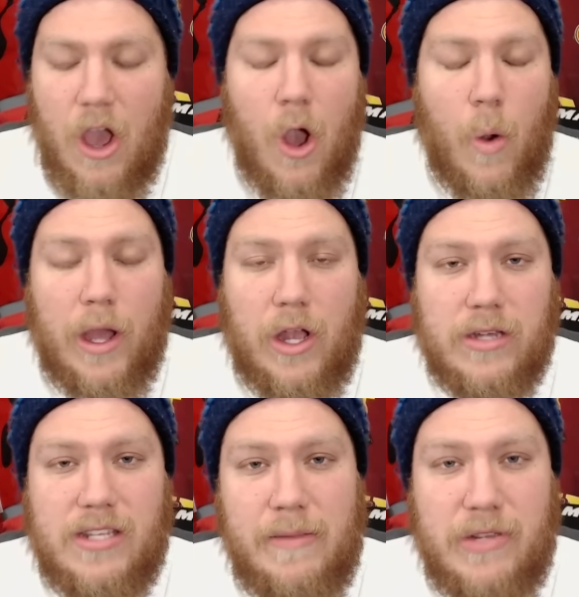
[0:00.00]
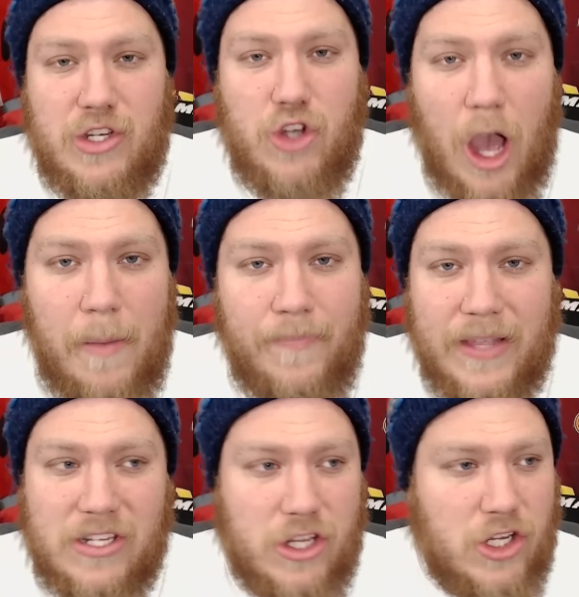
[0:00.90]
what costed him his job
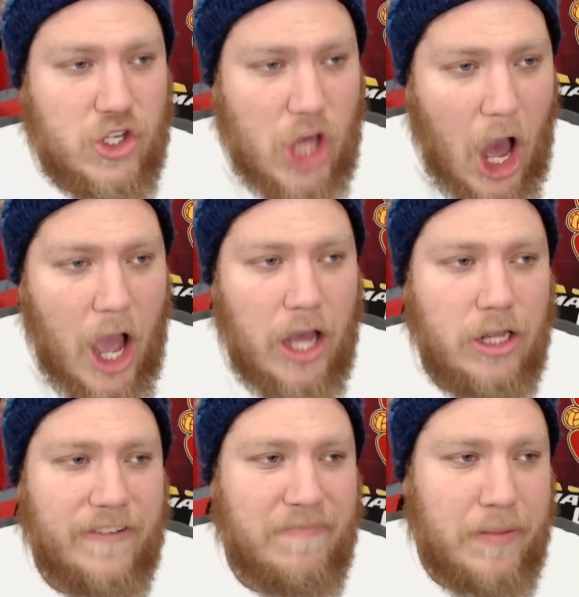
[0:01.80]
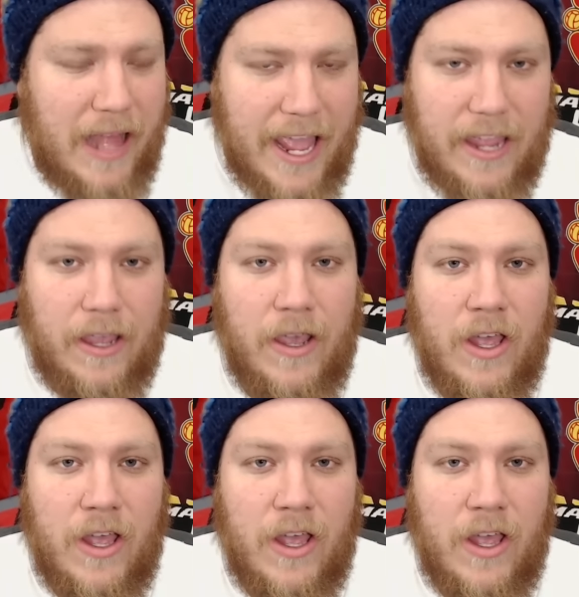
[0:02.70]
is the style of play.